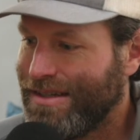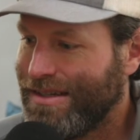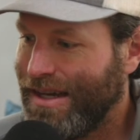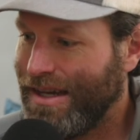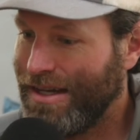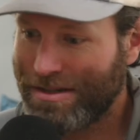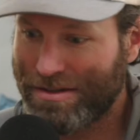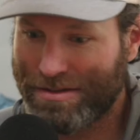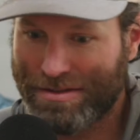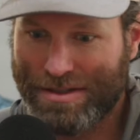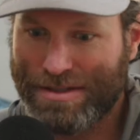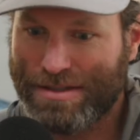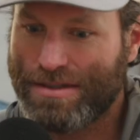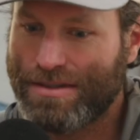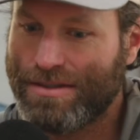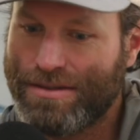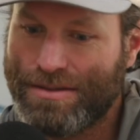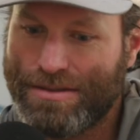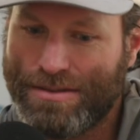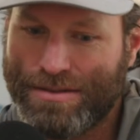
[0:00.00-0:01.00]
enter
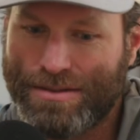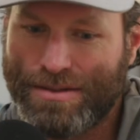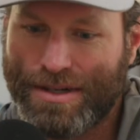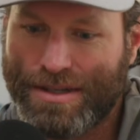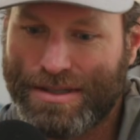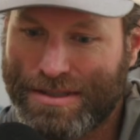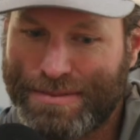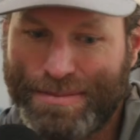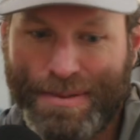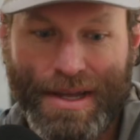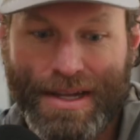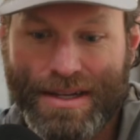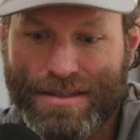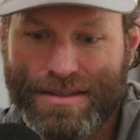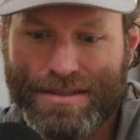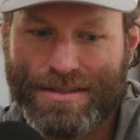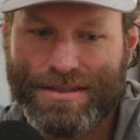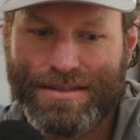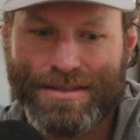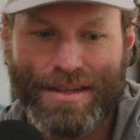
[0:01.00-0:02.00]
into a
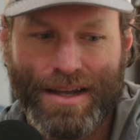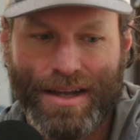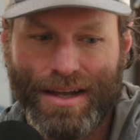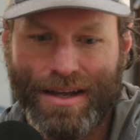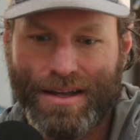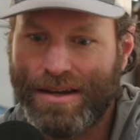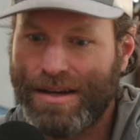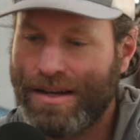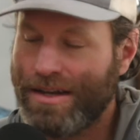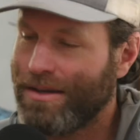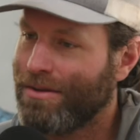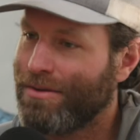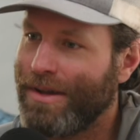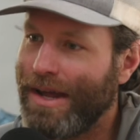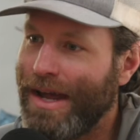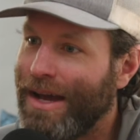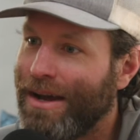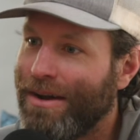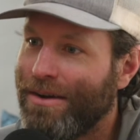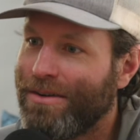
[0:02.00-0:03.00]
space, kneel
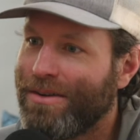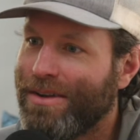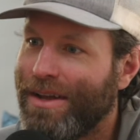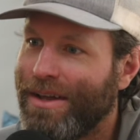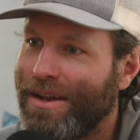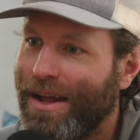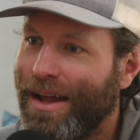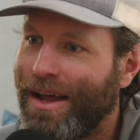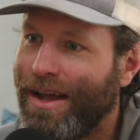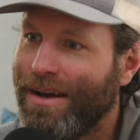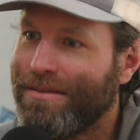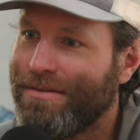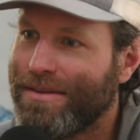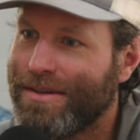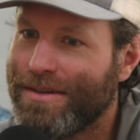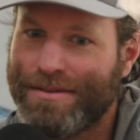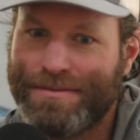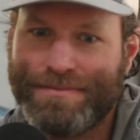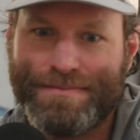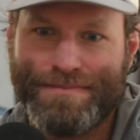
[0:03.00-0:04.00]
down, and have
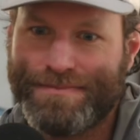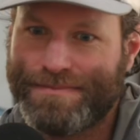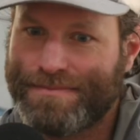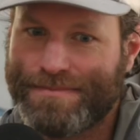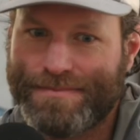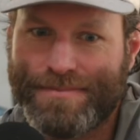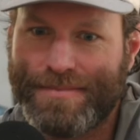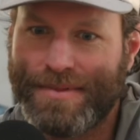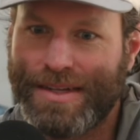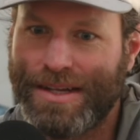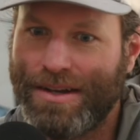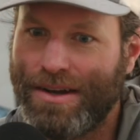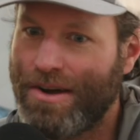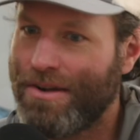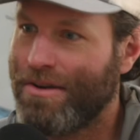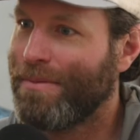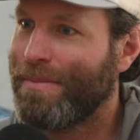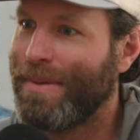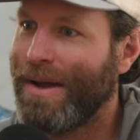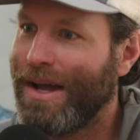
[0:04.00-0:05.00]
a
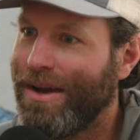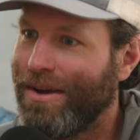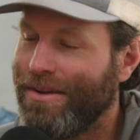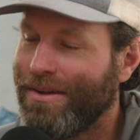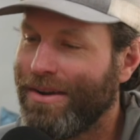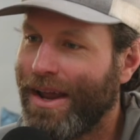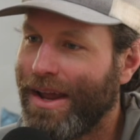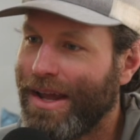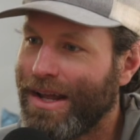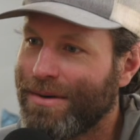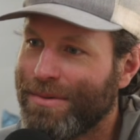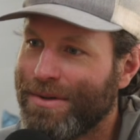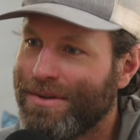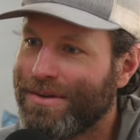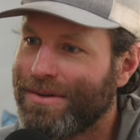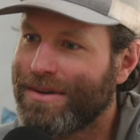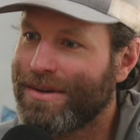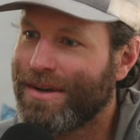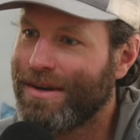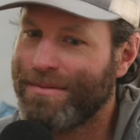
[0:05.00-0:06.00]
100-pound
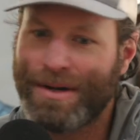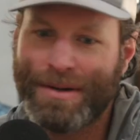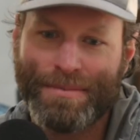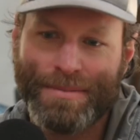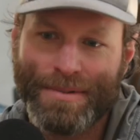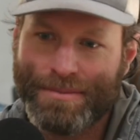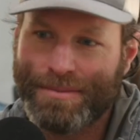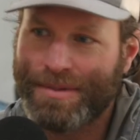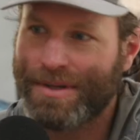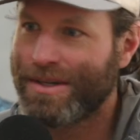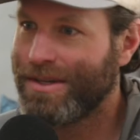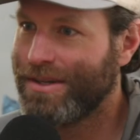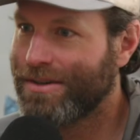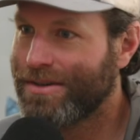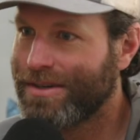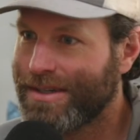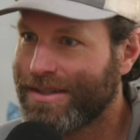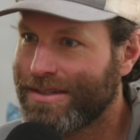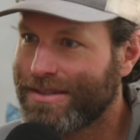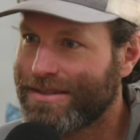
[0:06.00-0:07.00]
animal come up and be
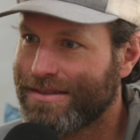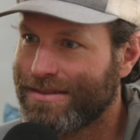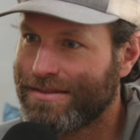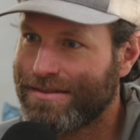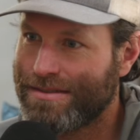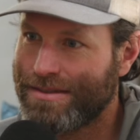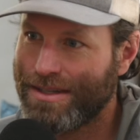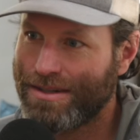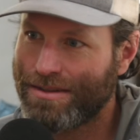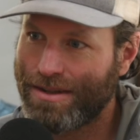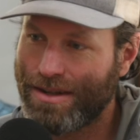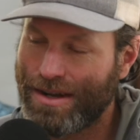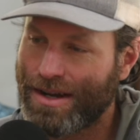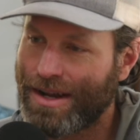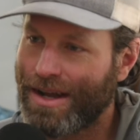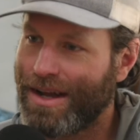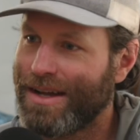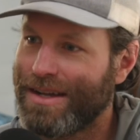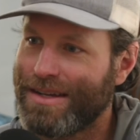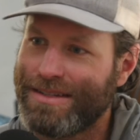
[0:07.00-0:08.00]
curious and, lock
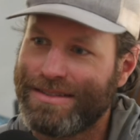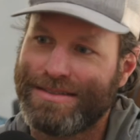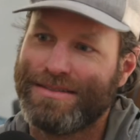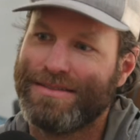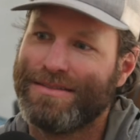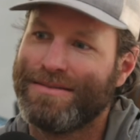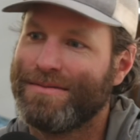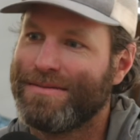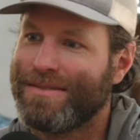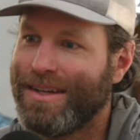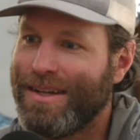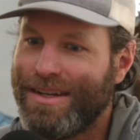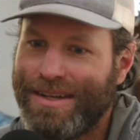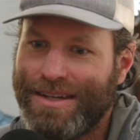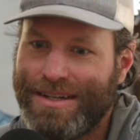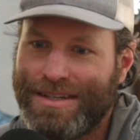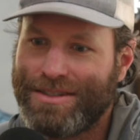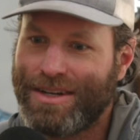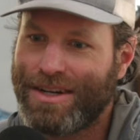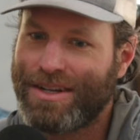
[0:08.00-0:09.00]
eyes and
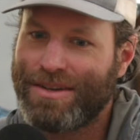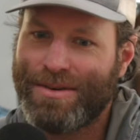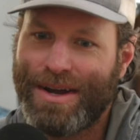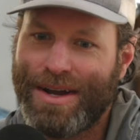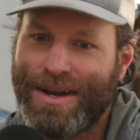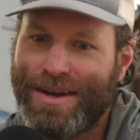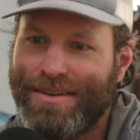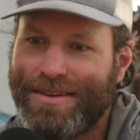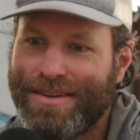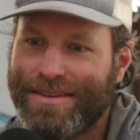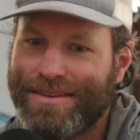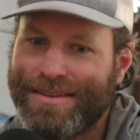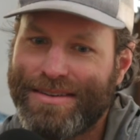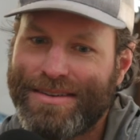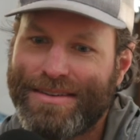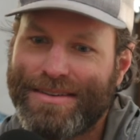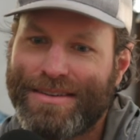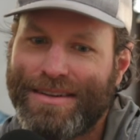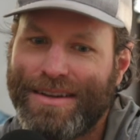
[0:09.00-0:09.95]
check you out. And